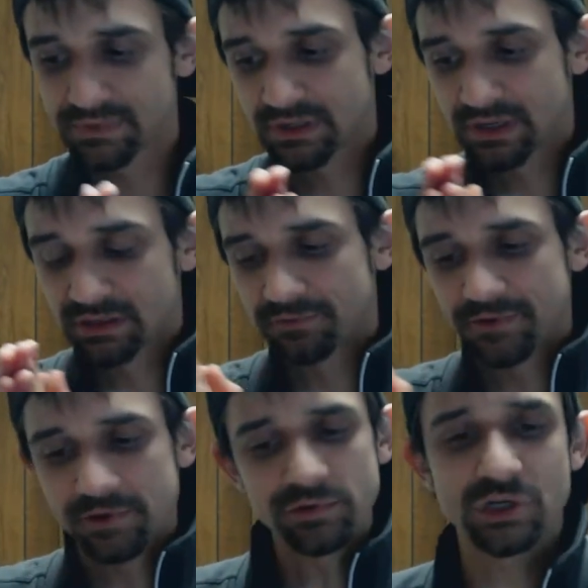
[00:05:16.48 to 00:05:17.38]
in the
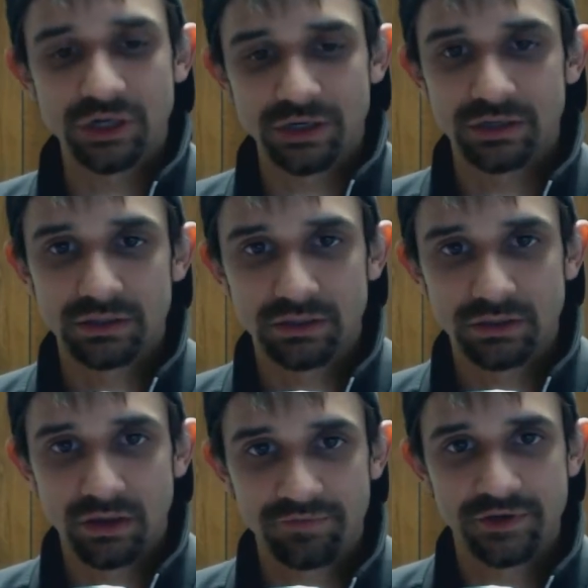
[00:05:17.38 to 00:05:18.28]
future
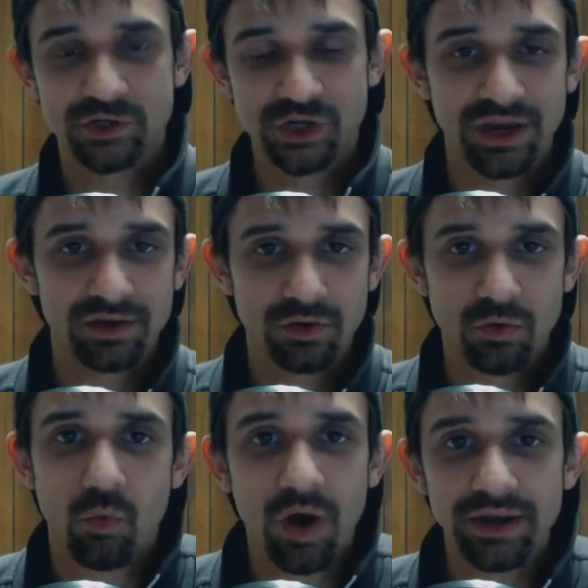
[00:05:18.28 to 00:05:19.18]
of your channel
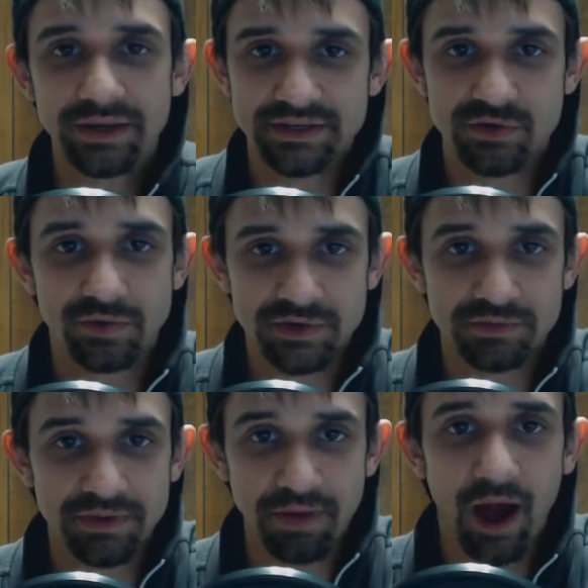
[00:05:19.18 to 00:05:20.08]
what is going to
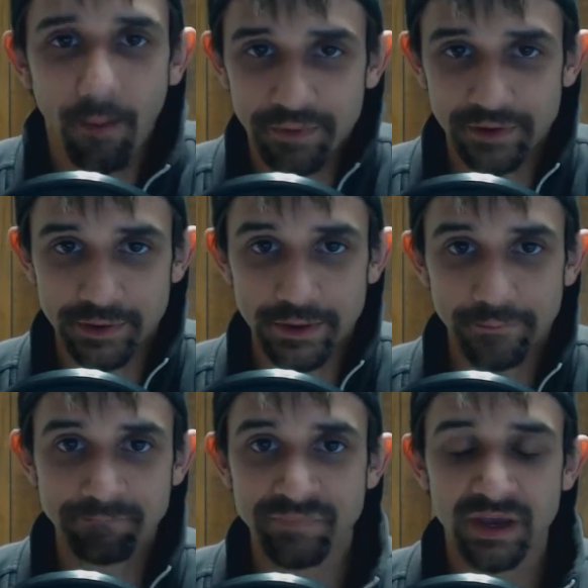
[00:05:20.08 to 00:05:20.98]
be popular.
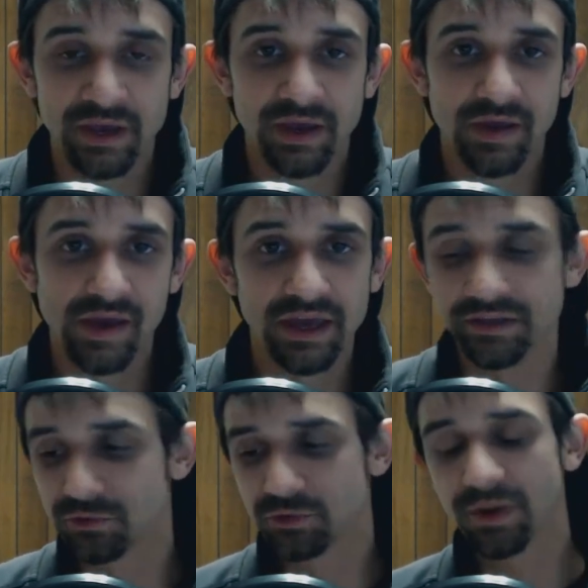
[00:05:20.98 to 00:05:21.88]

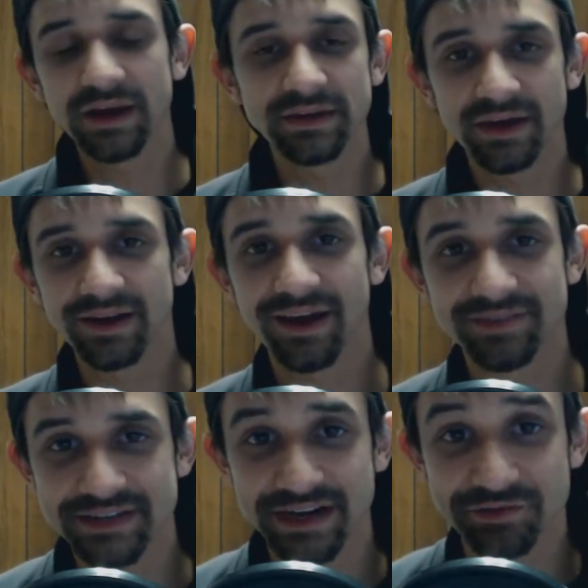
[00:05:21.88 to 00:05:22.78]
And you might not have
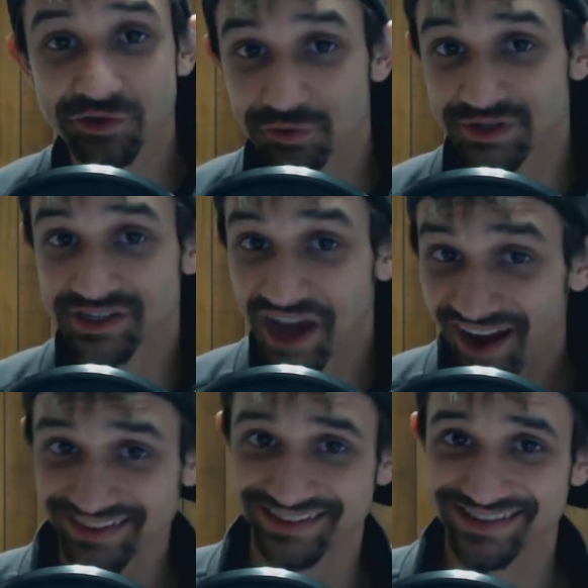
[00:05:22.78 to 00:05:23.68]
it down to a
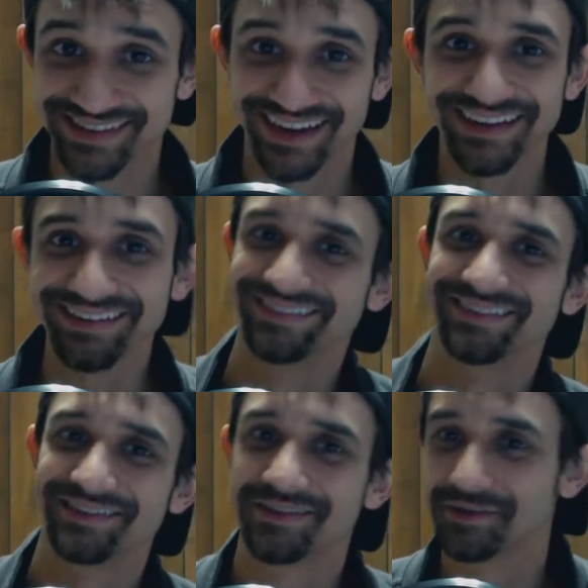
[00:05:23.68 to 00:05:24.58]
science yet,
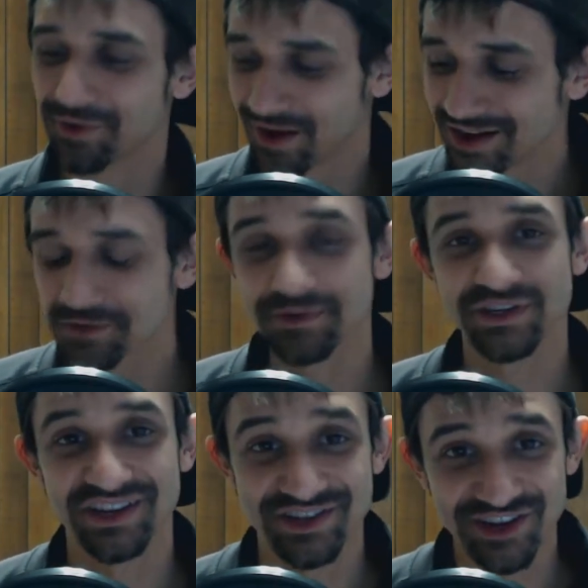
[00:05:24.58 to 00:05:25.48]
to
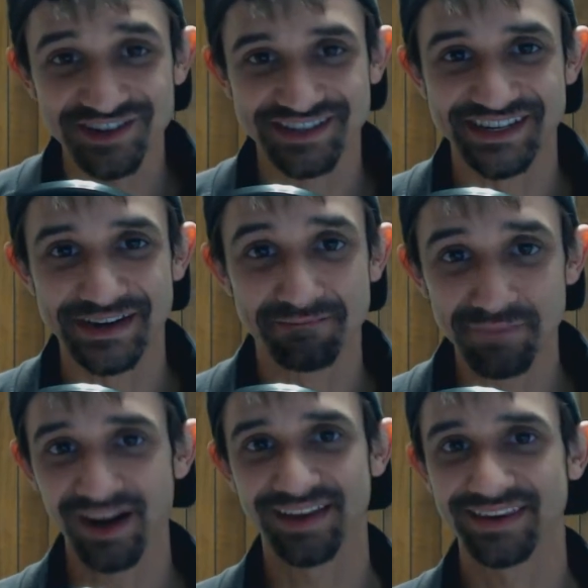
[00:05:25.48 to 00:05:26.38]
100% certainty,
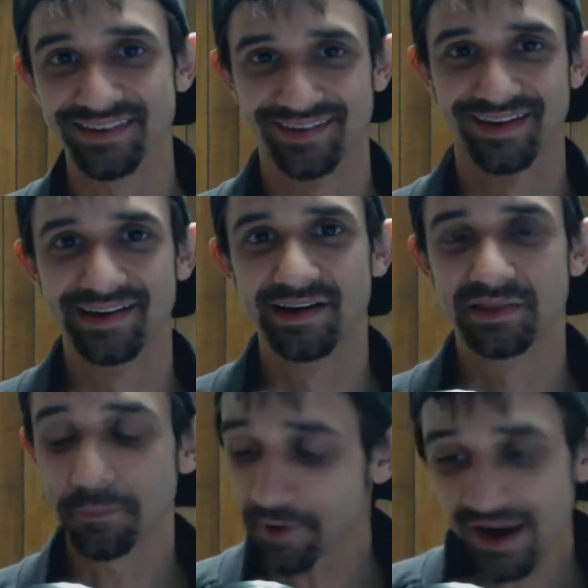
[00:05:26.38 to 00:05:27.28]
but
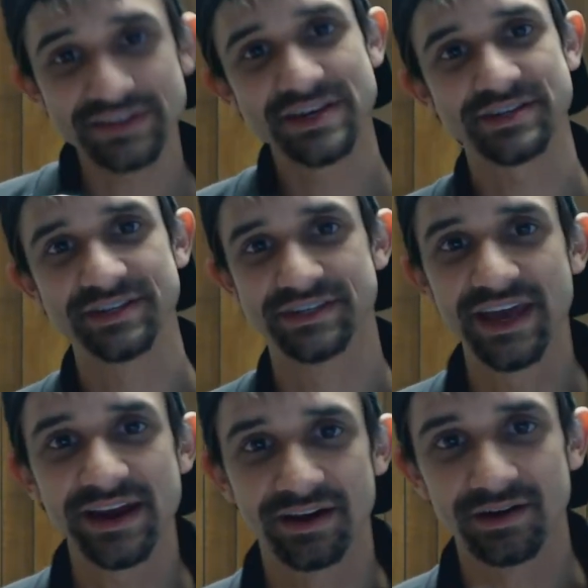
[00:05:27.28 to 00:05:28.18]
the process is
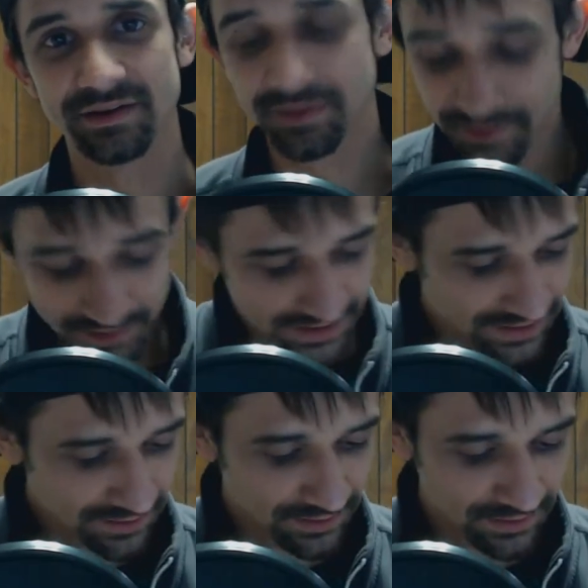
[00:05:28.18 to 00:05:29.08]
there.
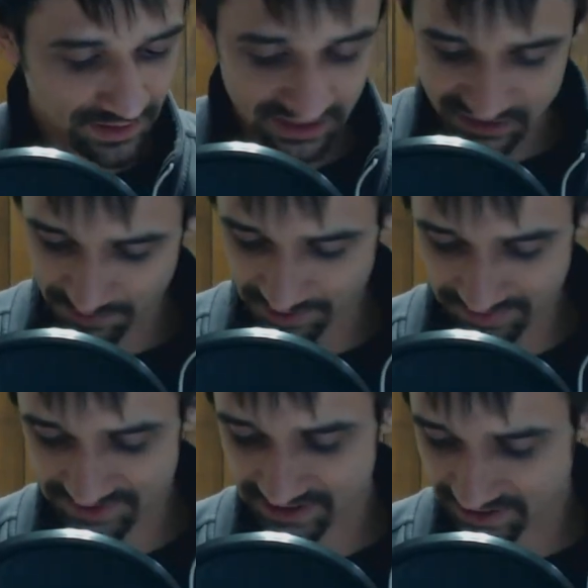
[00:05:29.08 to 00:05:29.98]
Learning,
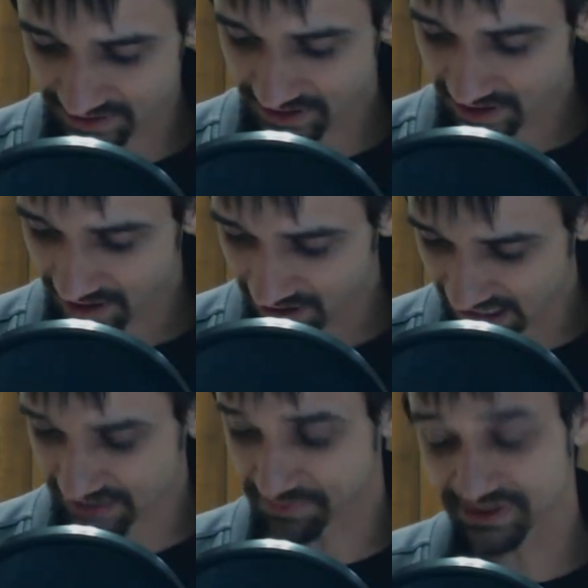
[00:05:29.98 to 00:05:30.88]
experimenting,
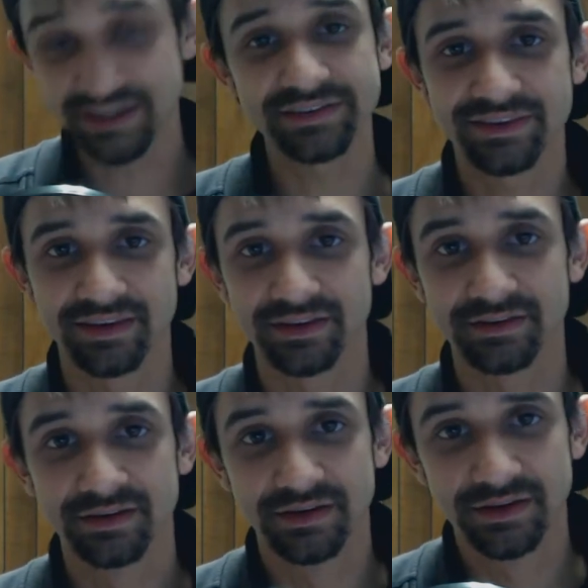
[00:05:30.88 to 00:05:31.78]
and predicting,